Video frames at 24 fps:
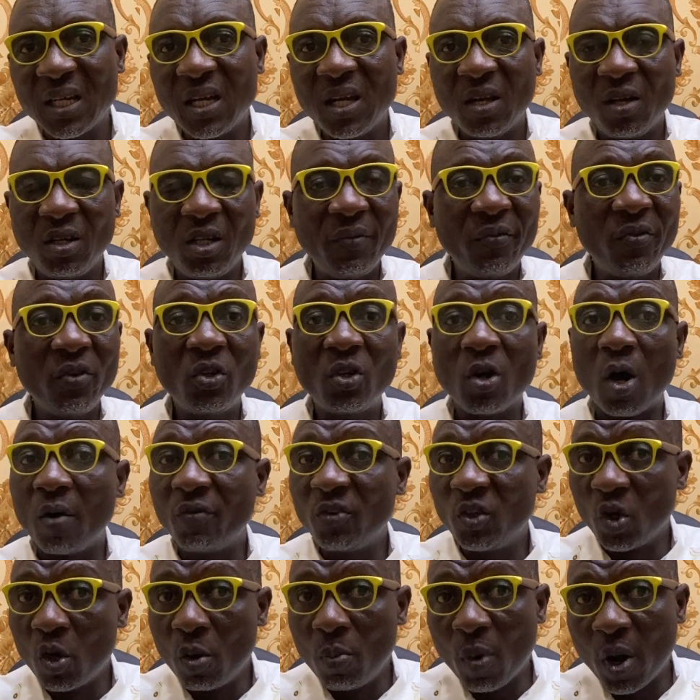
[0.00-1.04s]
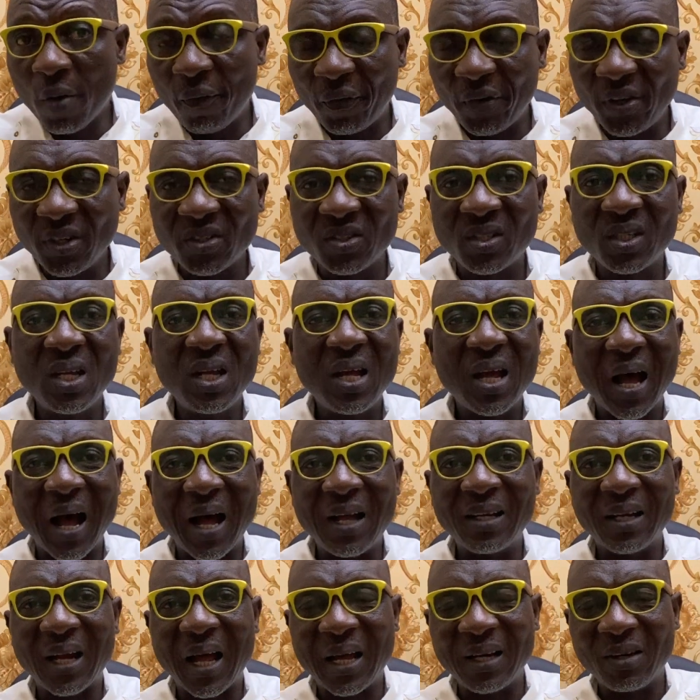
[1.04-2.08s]
even of the Home Office
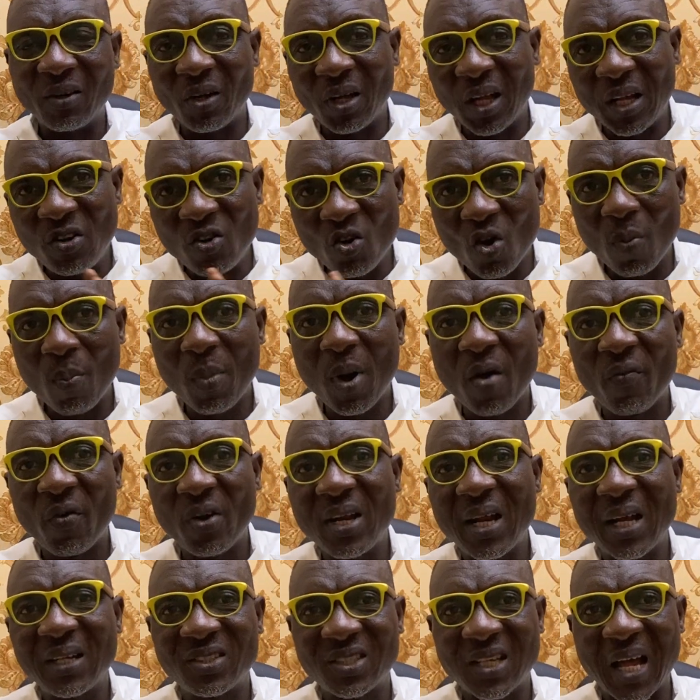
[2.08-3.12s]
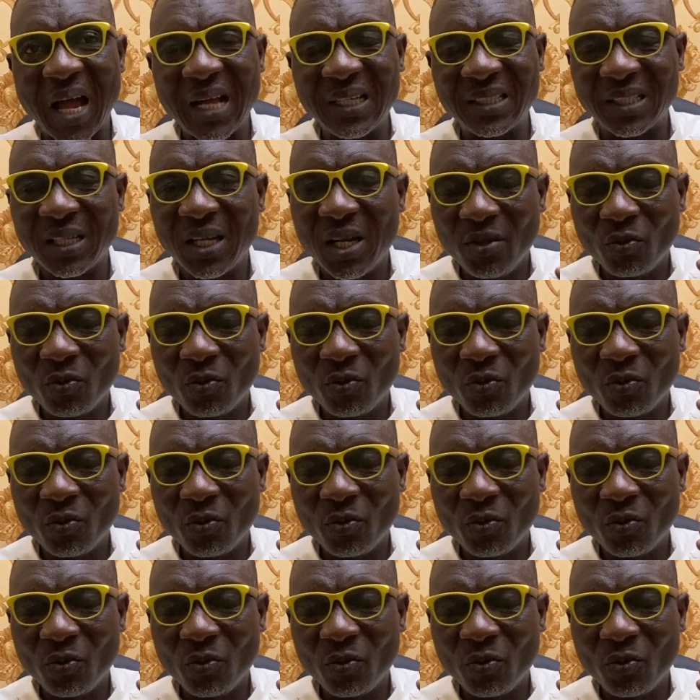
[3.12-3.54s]
and a number of other sites